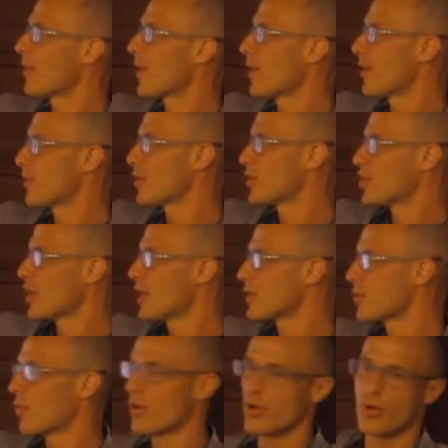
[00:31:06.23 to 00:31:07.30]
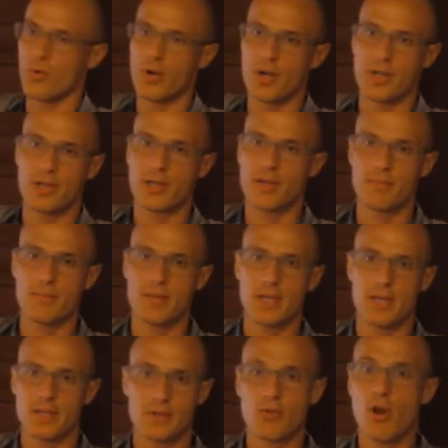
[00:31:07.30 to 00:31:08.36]
Well, janitorial work
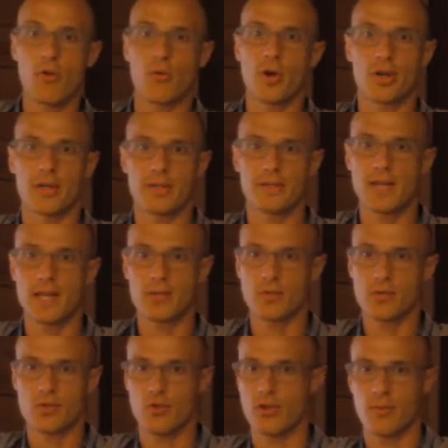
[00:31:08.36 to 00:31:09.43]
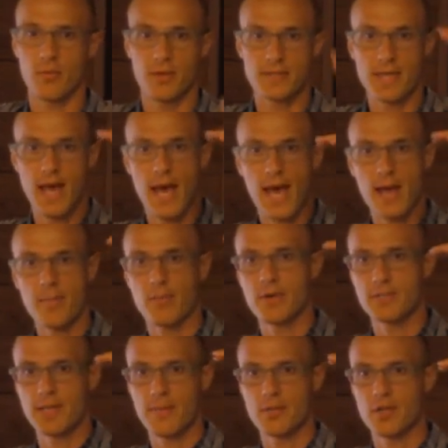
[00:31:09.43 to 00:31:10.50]
it's grunt work. It's not too enjoyable. It's a high
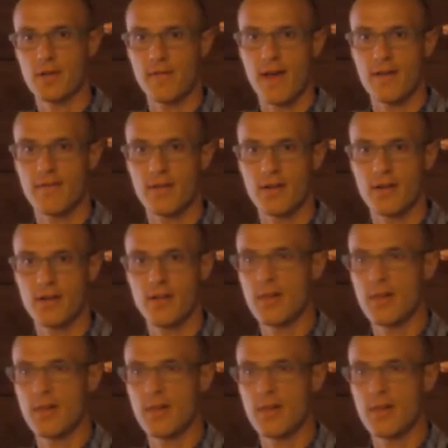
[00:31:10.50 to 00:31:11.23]
perception of effort.